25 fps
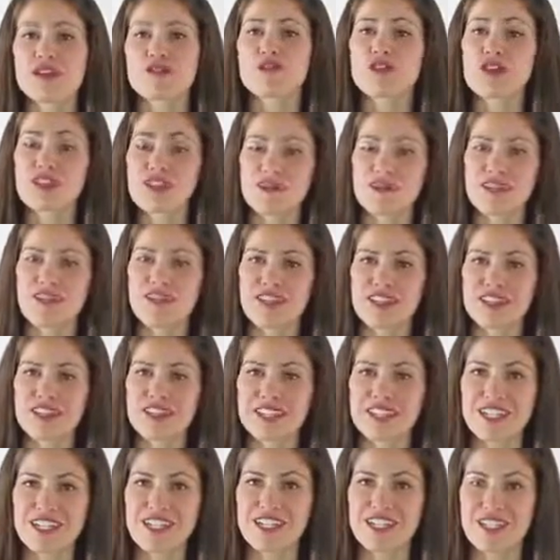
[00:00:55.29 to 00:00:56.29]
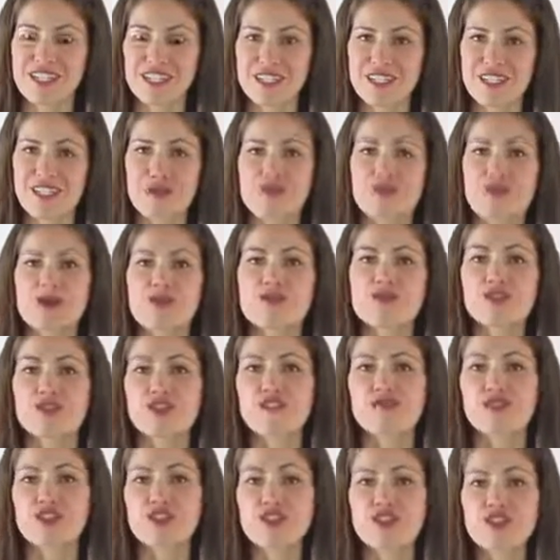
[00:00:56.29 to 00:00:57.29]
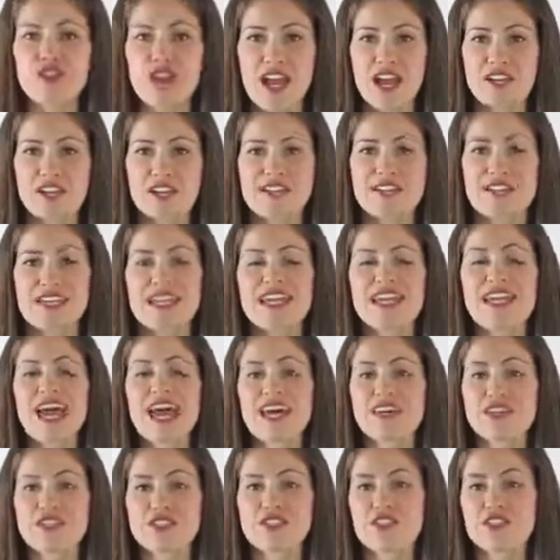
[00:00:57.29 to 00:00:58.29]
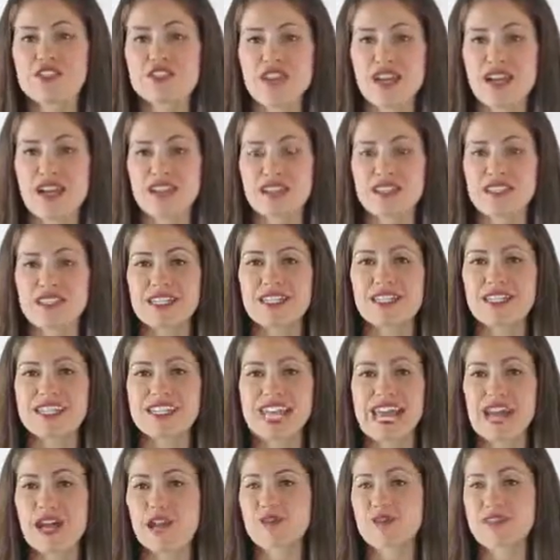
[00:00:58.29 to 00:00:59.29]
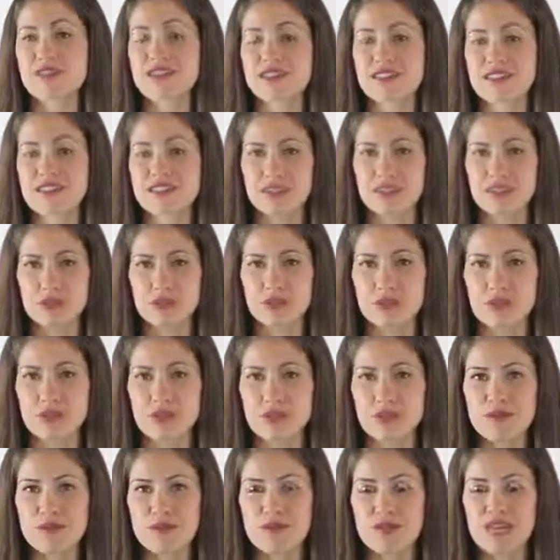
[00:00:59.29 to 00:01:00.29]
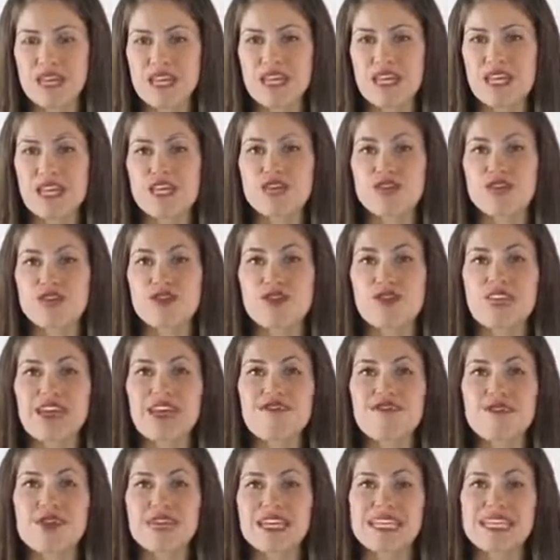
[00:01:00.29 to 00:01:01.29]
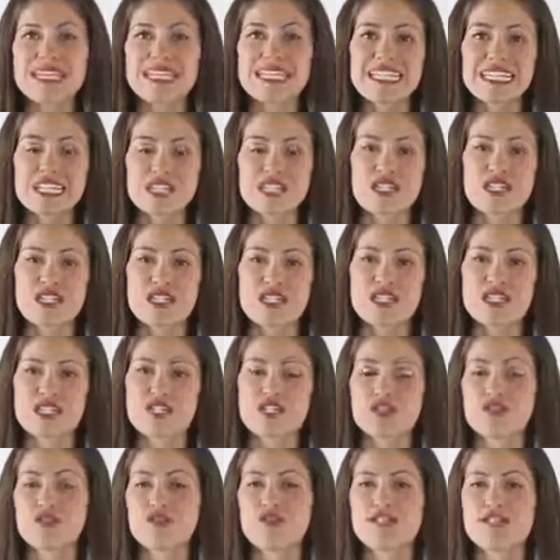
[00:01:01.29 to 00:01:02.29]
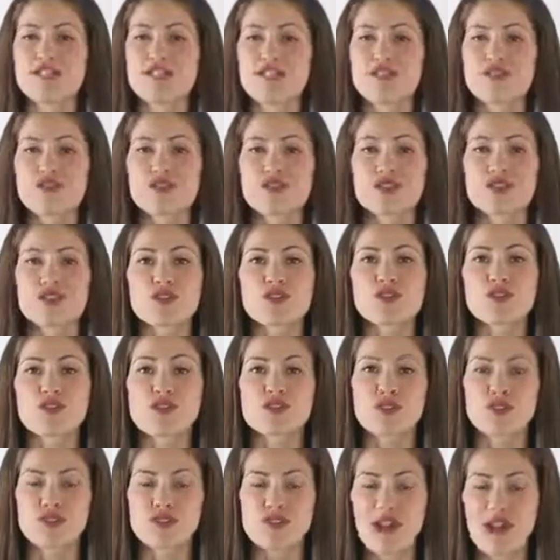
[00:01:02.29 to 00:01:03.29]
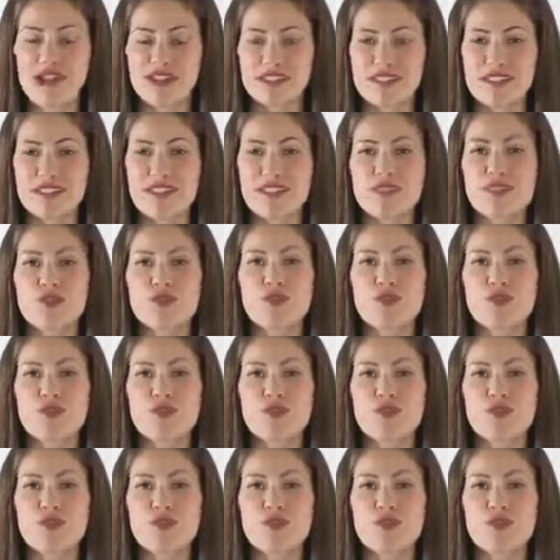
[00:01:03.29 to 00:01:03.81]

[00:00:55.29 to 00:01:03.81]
rhythm of English is composed of stressed and unstressed sounds and syllables. So they've been conditioned to listen for those stressed